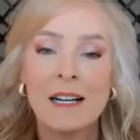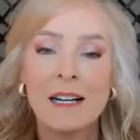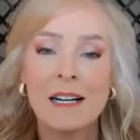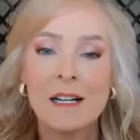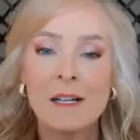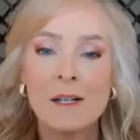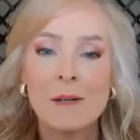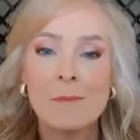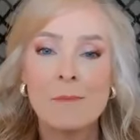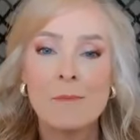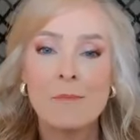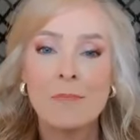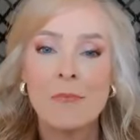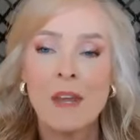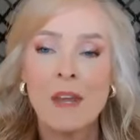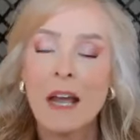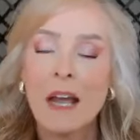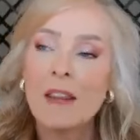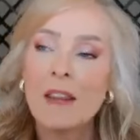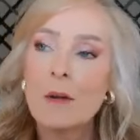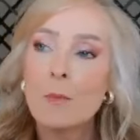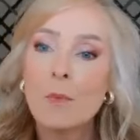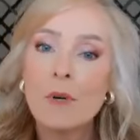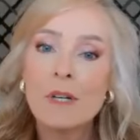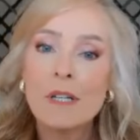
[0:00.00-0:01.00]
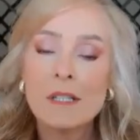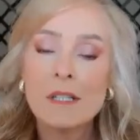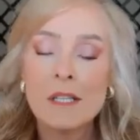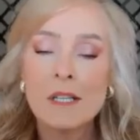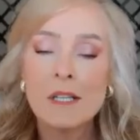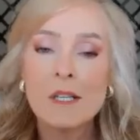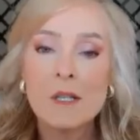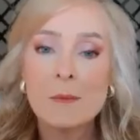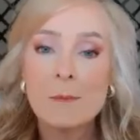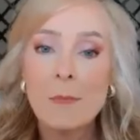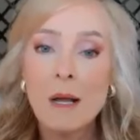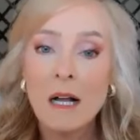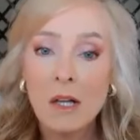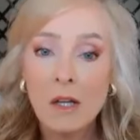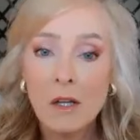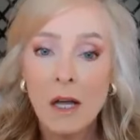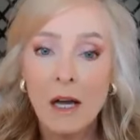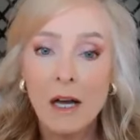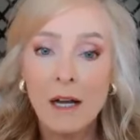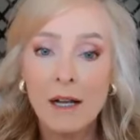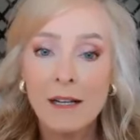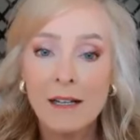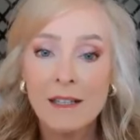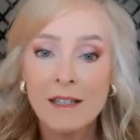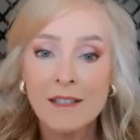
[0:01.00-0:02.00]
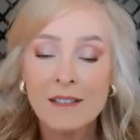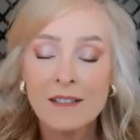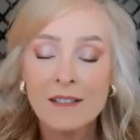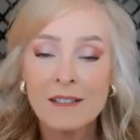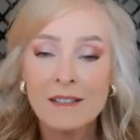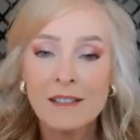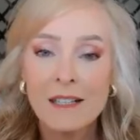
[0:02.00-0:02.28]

Um, and then what does it smell like?